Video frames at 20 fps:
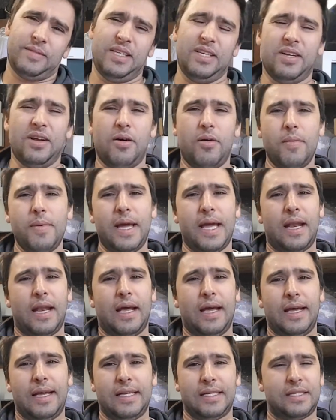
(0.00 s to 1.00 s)
you know what I mean?
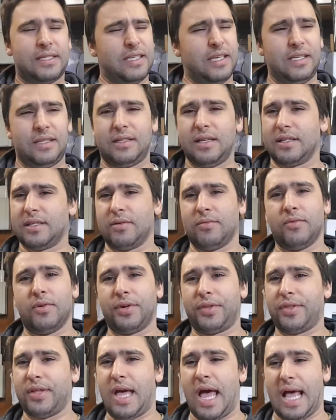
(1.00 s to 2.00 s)
It doesn't
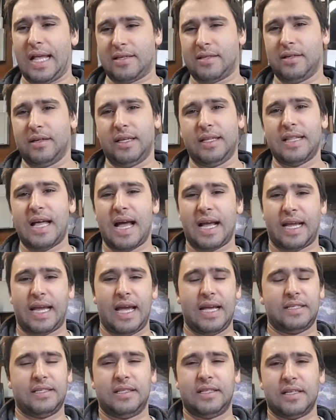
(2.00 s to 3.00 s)
worth the hassle. In that
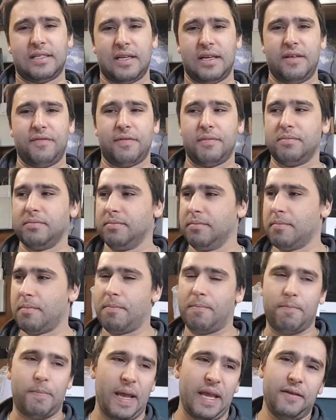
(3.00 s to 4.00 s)
case, it doesn't even
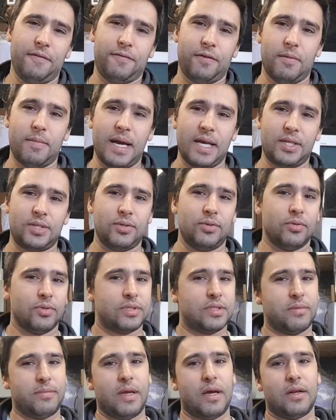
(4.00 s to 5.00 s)
pay for my
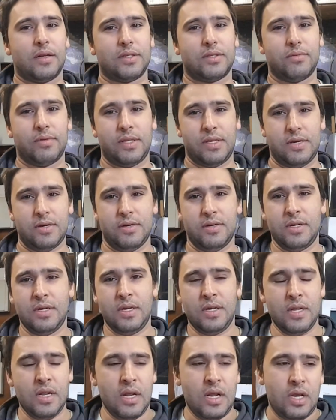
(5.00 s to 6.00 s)
tools, to be honest with you.
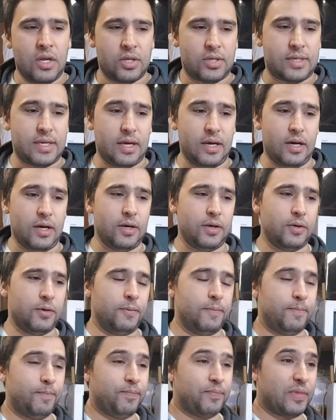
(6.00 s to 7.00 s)

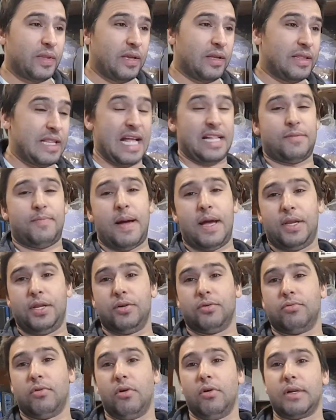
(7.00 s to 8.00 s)
So that's my
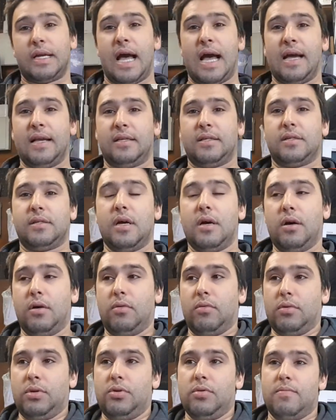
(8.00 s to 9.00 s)
new rule, guys.
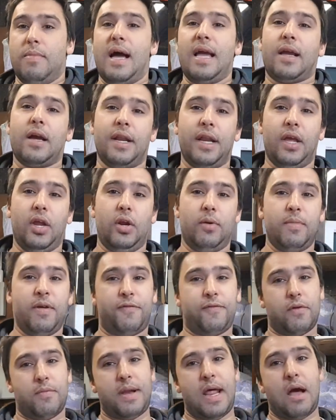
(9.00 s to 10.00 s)
So you might gonna hear me
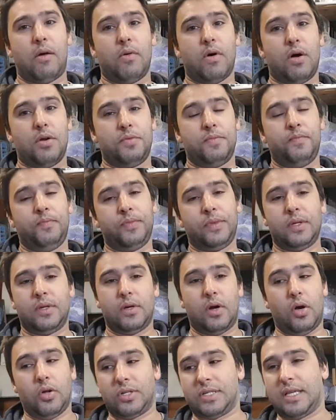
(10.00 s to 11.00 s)
from now
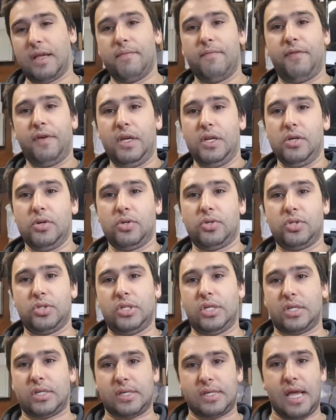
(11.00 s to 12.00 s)
on some videos
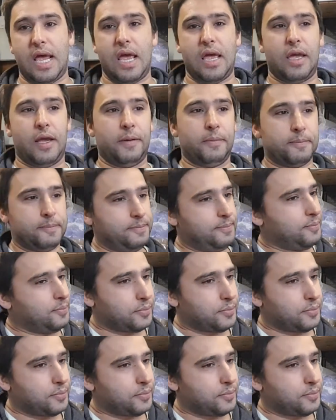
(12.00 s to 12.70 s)
just saying,